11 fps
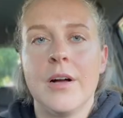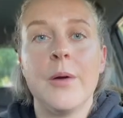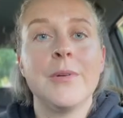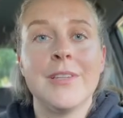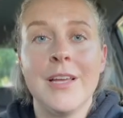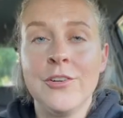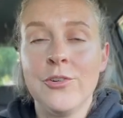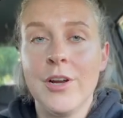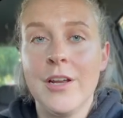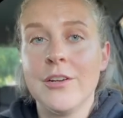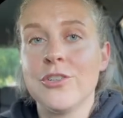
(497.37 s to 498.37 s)
I would then
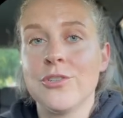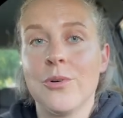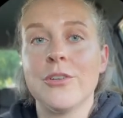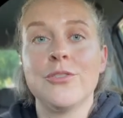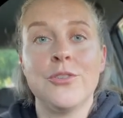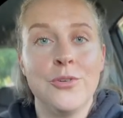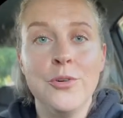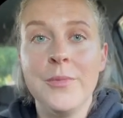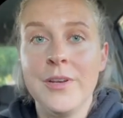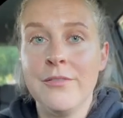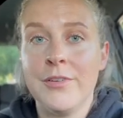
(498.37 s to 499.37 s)
create a short
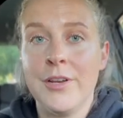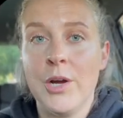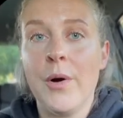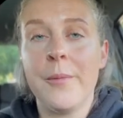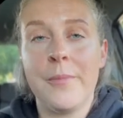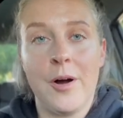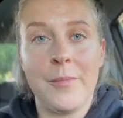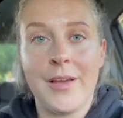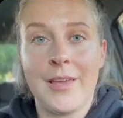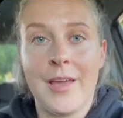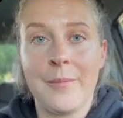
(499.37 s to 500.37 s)
2-minute video about my
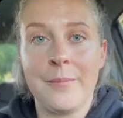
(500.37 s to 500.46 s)
game.